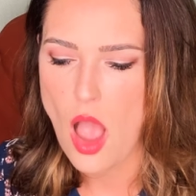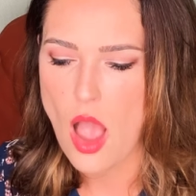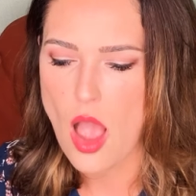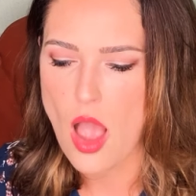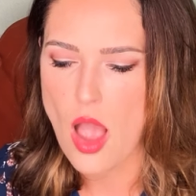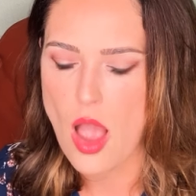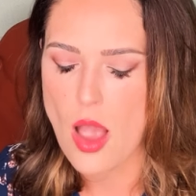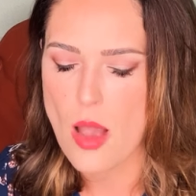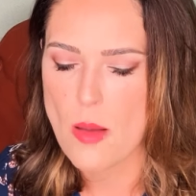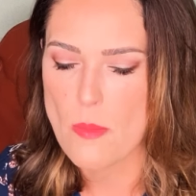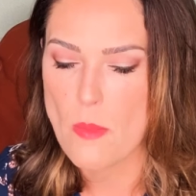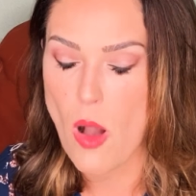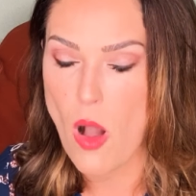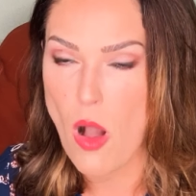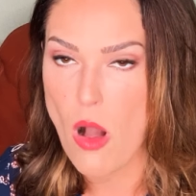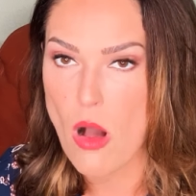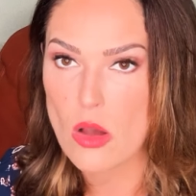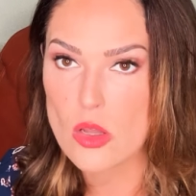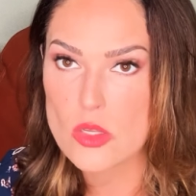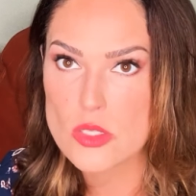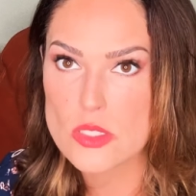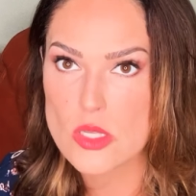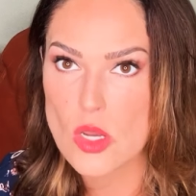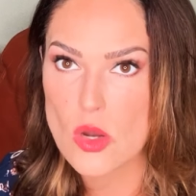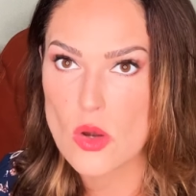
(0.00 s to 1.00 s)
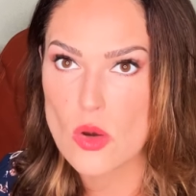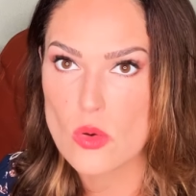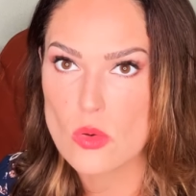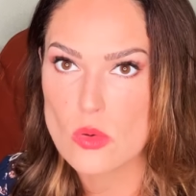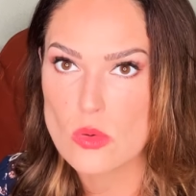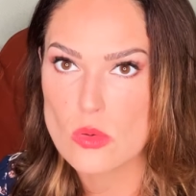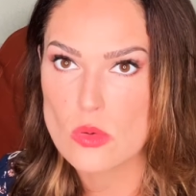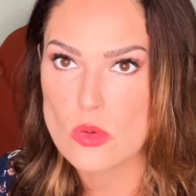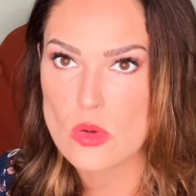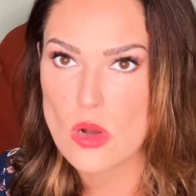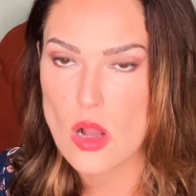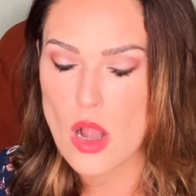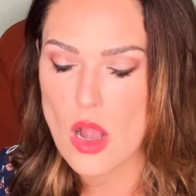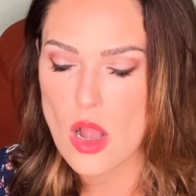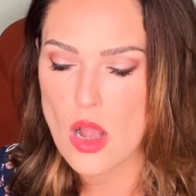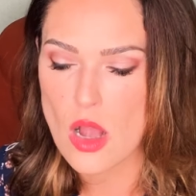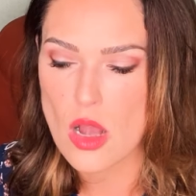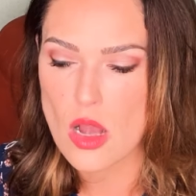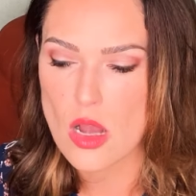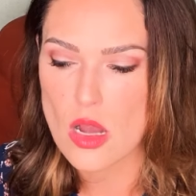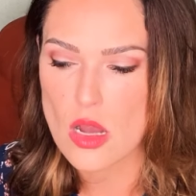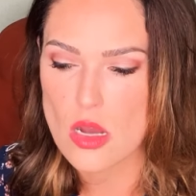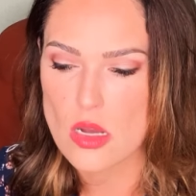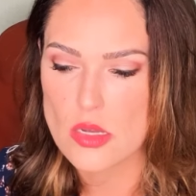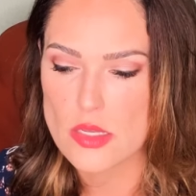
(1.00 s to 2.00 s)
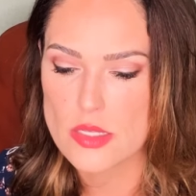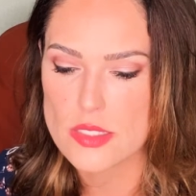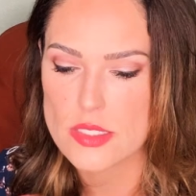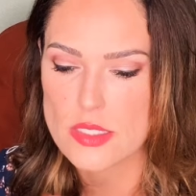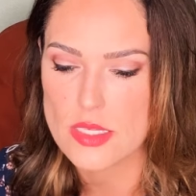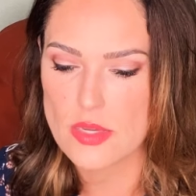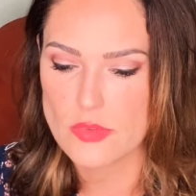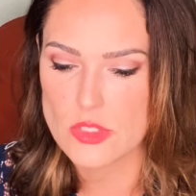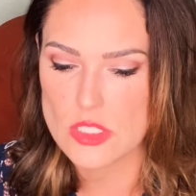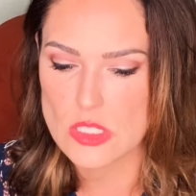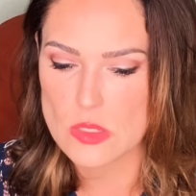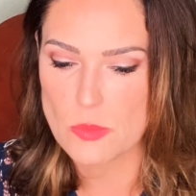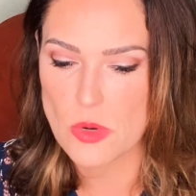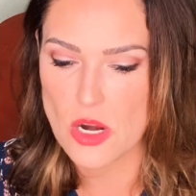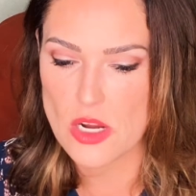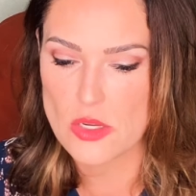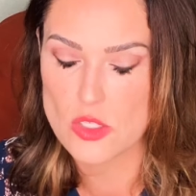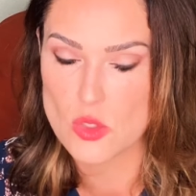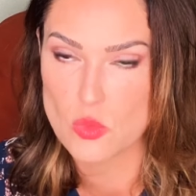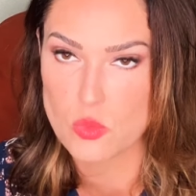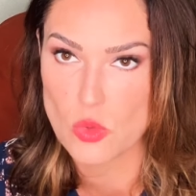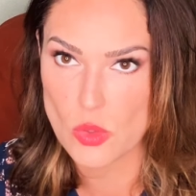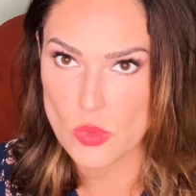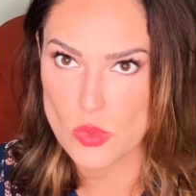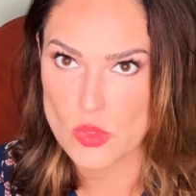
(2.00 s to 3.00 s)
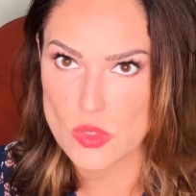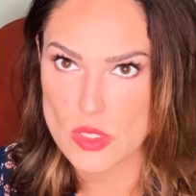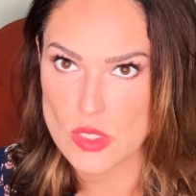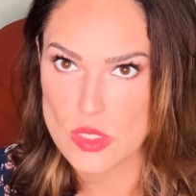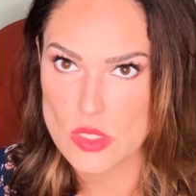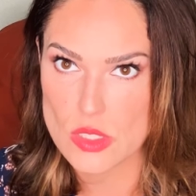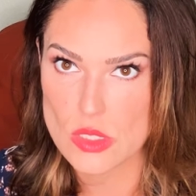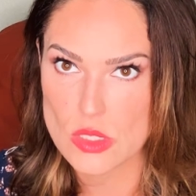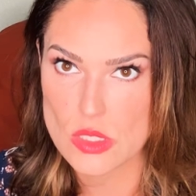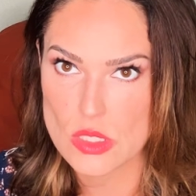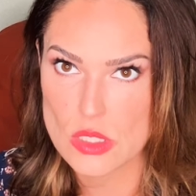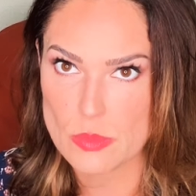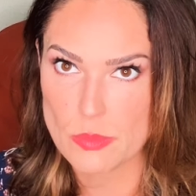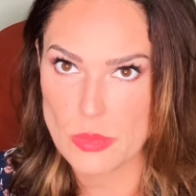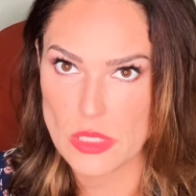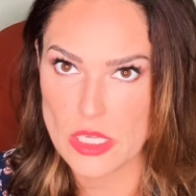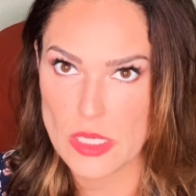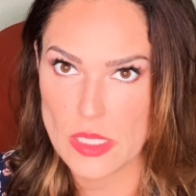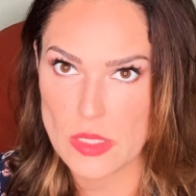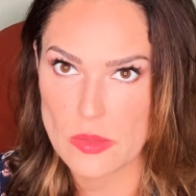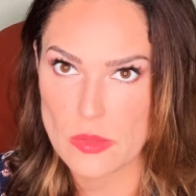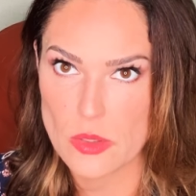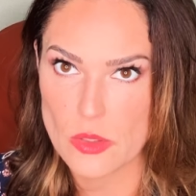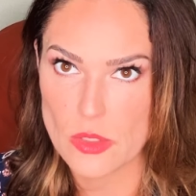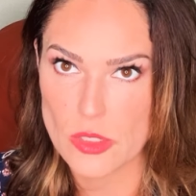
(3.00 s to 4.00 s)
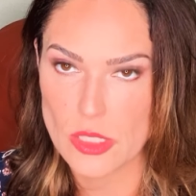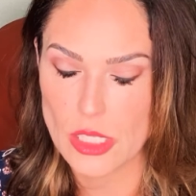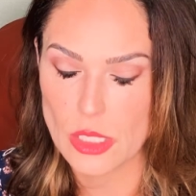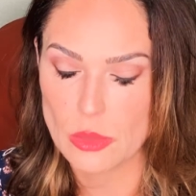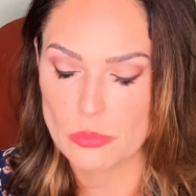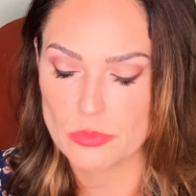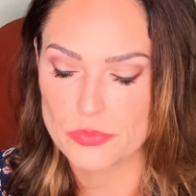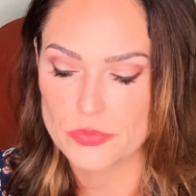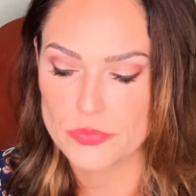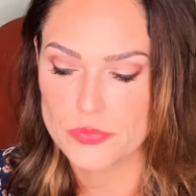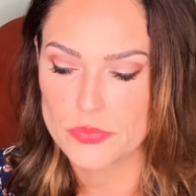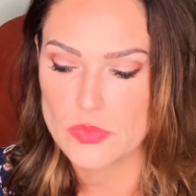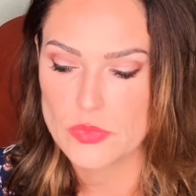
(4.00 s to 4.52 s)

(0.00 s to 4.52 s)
Also, Steven Sprouse Roses Speedy 30.